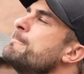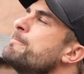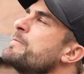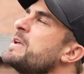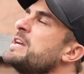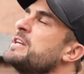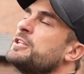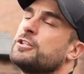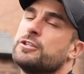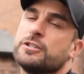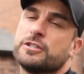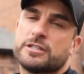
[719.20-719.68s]

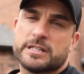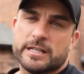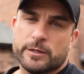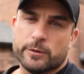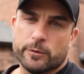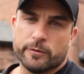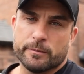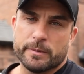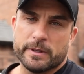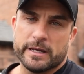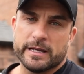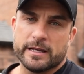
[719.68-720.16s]
As you can see
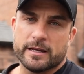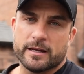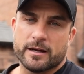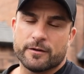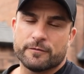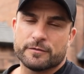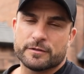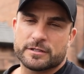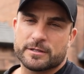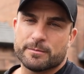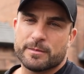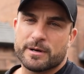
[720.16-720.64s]
with me,
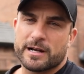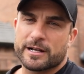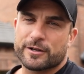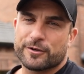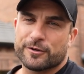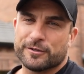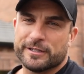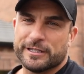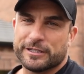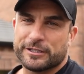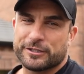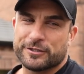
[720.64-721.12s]
obviously my
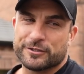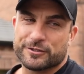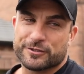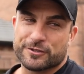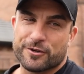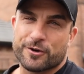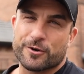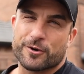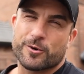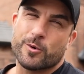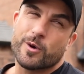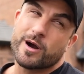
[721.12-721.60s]
condition's
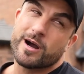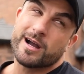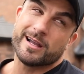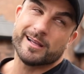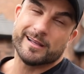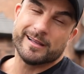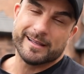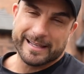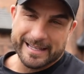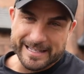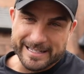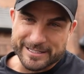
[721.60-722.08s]
not quite
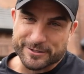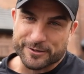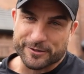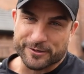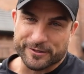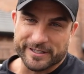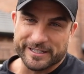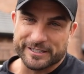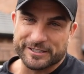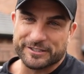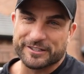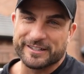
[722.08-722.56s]
his
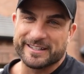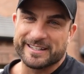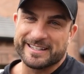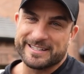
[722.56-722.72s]
condition.